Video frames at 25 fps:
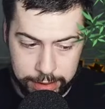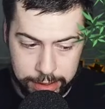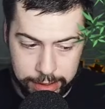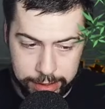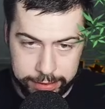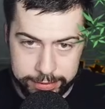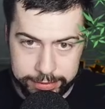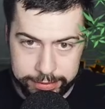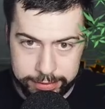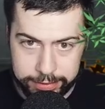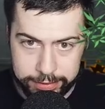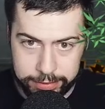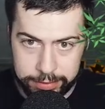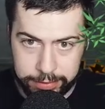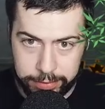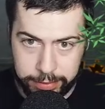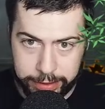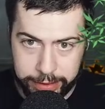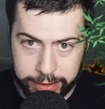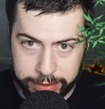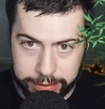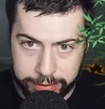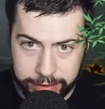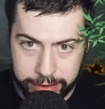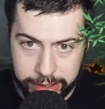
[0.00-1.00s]
Yes,
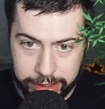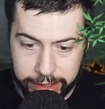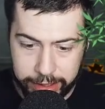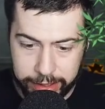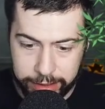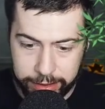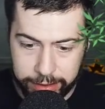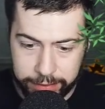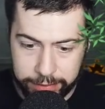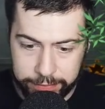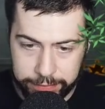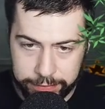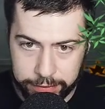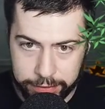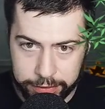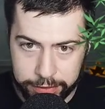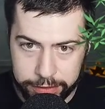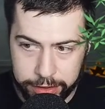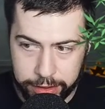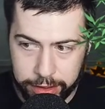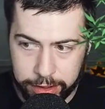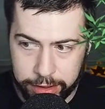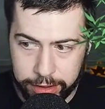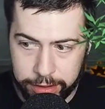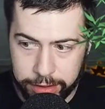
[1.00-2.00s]
we are crying for
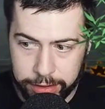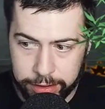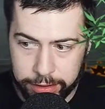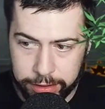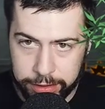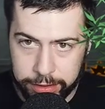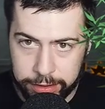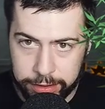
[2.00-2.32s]
sure.